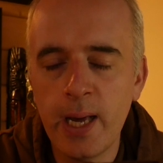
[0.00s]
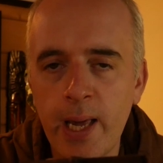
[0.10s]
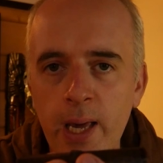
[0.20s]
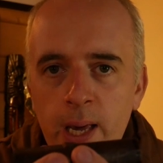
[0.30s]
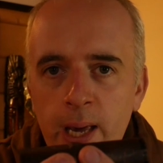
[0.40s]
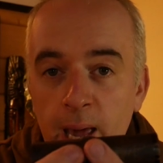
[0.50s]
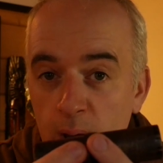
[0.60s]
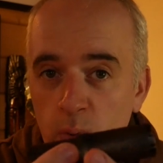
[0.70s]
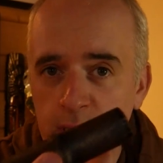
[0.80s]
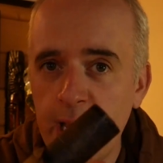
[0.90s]
like
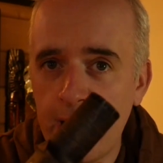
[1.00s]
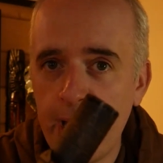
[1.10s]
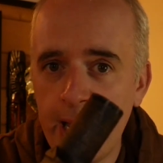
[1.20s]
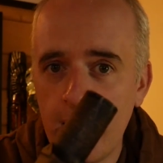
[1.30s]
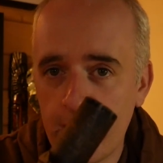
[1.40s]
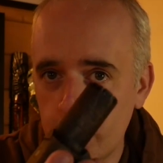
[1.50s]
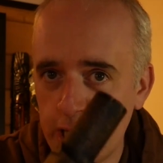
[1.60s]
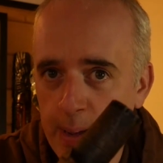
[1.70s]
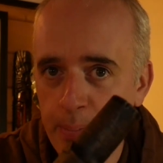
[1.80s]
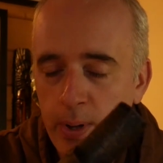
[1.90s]
it would take a hit like a
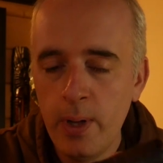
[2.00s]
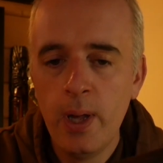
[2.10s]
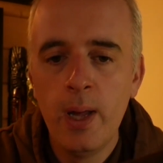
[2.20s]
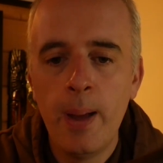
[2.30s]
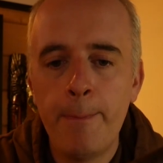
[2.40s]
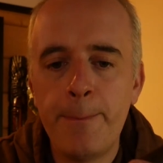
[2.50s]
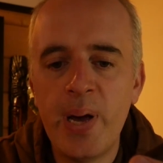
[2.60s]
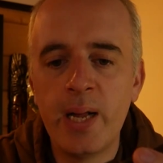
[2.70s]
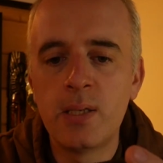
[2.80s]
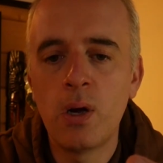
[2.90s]
champ.
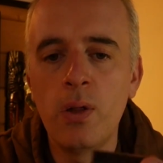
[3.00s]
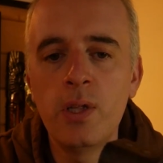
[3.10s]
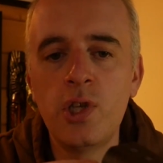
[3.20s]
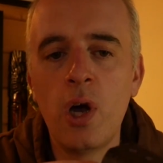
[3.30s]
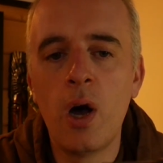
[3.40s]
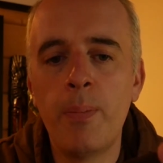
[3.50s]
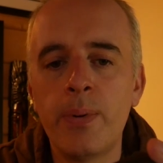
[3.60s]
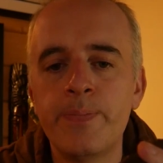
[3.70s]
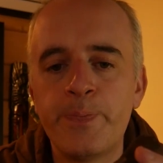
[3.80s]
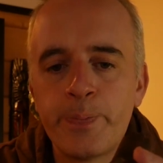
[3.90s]
But on the top,
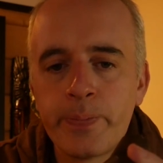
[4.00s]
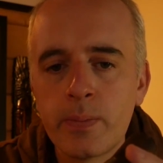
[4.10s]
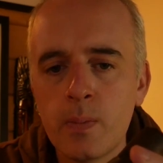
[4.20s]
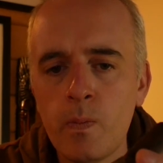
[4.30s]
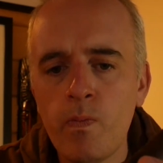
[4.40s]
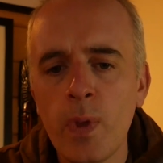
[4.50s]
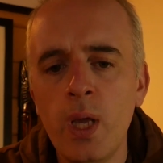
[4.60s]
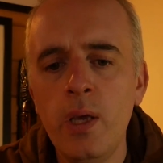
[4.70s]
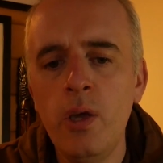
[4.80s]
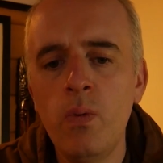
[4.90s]

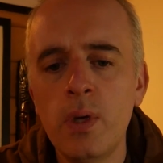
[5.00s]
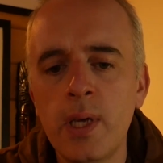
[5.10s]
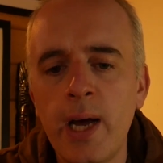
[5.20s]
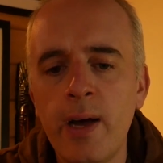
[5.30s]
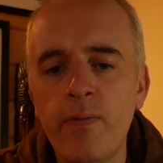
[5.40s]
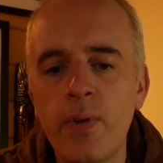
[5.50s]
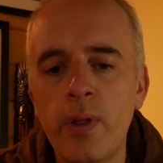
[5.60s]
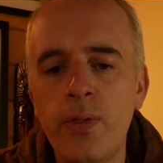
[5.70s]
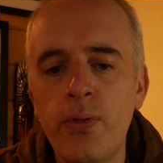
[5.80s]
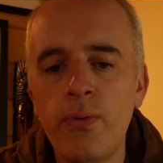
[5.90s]
you will have
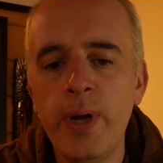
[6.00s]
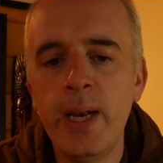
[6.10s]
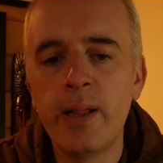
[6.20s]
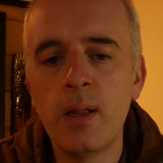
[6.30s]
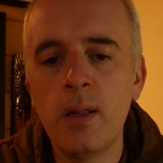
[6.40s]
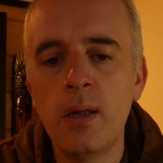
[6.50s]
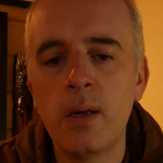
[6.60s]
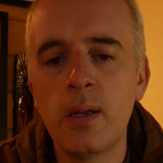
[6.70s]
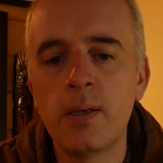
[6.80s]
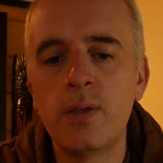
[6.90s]
three little,
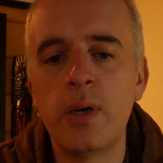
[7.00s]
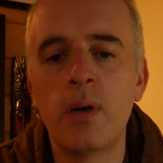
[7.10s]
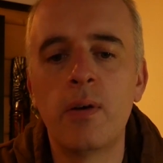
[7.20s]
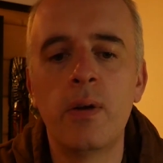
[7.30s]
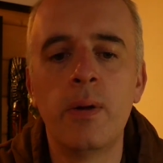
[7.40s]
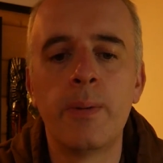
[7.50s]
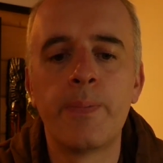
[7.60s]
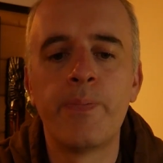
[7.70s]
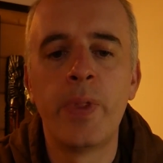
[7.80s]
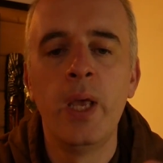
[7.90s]
let's turn it on.
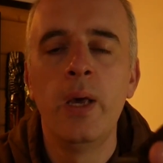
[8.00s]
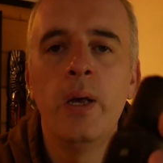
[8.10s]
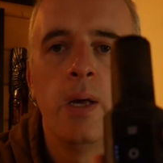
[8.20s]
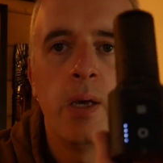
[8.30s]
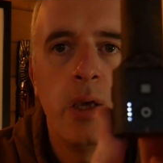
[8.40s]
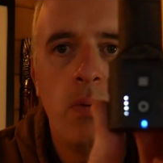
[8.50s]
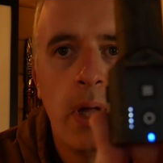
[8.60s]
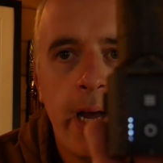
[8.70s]
You will